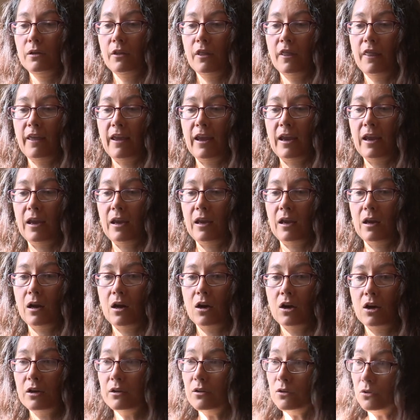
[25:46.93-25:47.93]
they
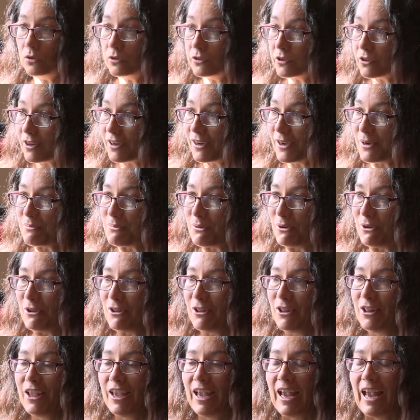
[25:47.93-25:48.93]
are an older
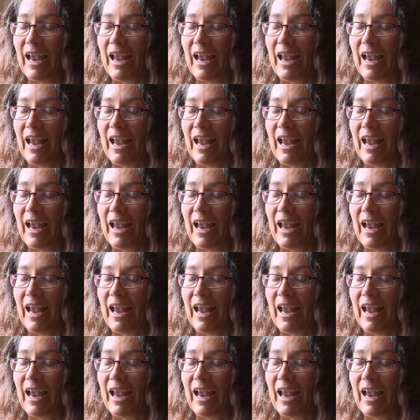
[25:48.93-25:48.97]
couple,